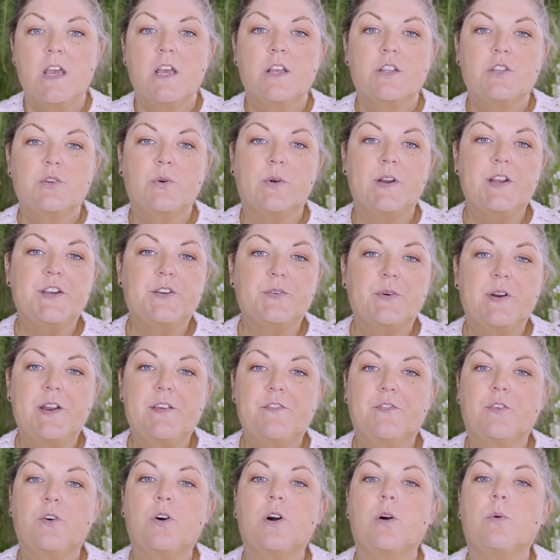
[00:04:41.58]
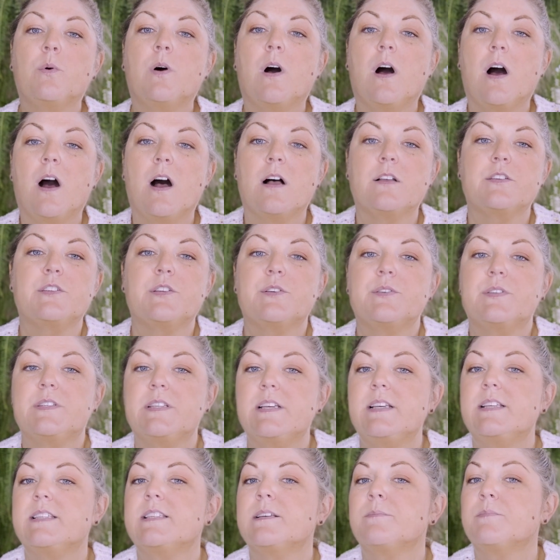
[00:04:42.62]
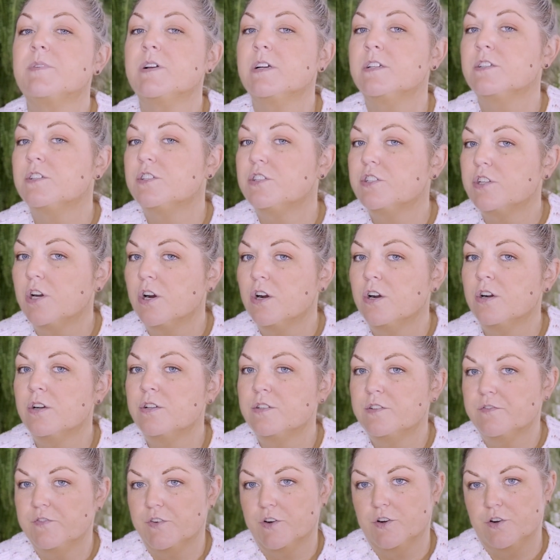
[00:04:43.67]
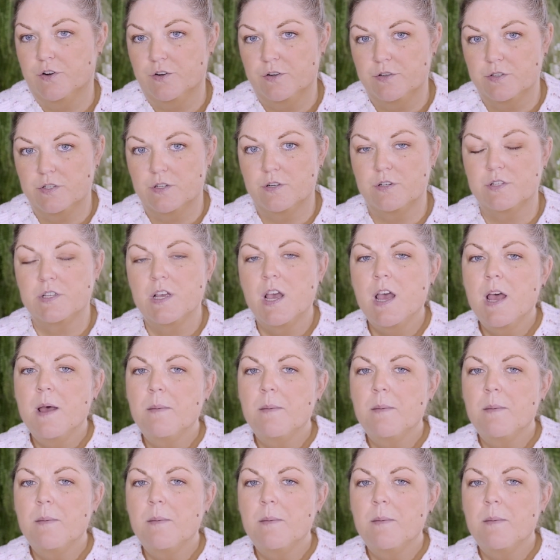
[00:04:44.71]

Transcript: 2024 will also see some concerns for cruisers,